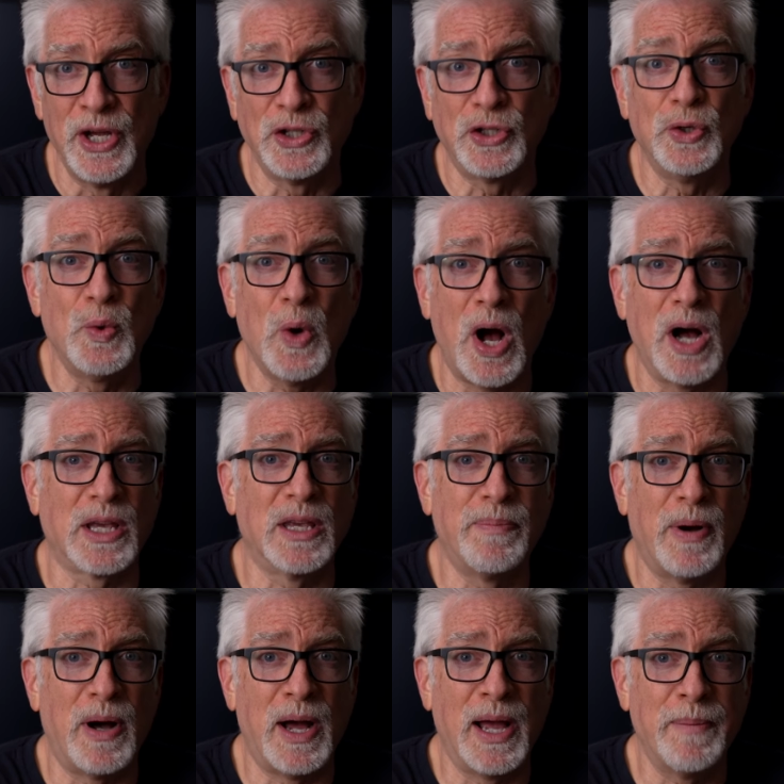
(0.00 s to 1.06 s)
to
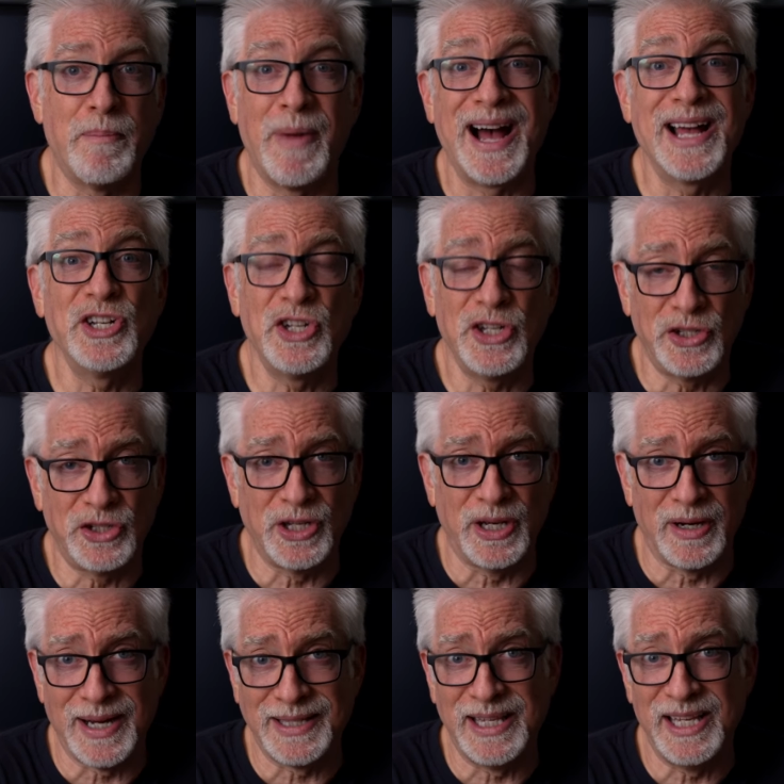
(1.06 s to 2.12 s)
occupy mind
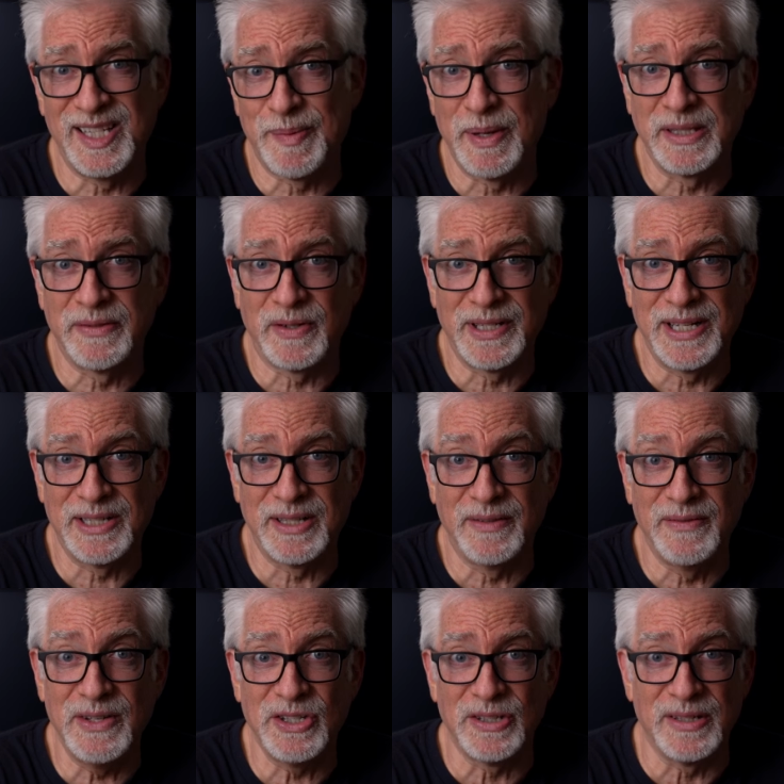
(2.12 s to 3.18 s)
share at the expense of artistic
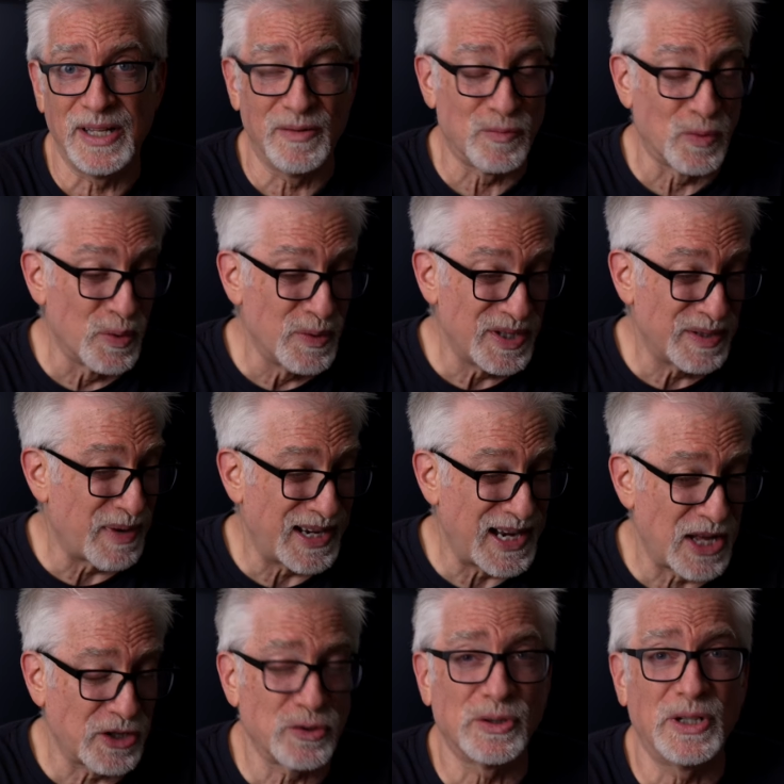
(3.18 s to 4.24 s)
vision. It ruins my
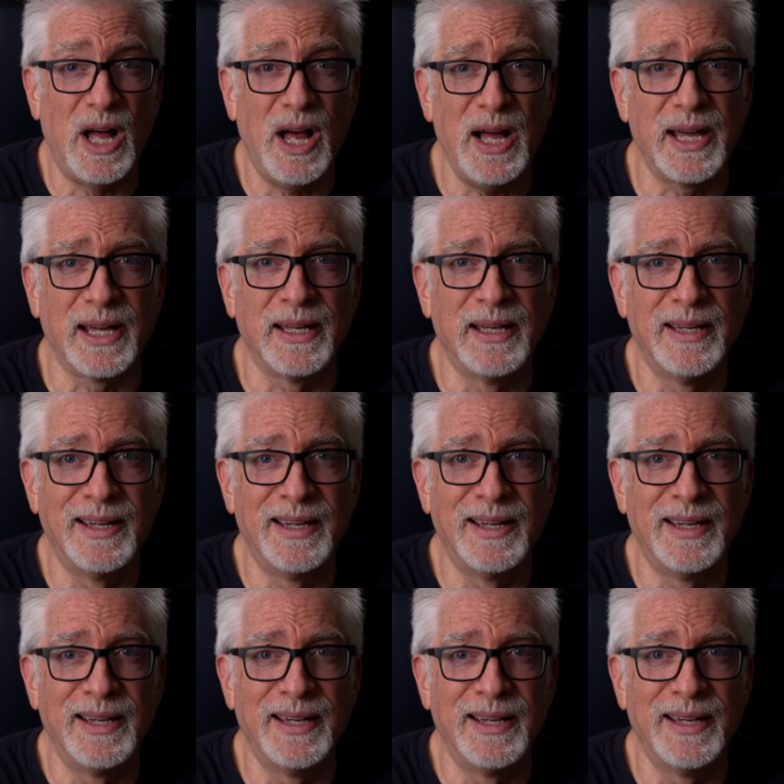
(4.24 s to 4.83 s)
natural high.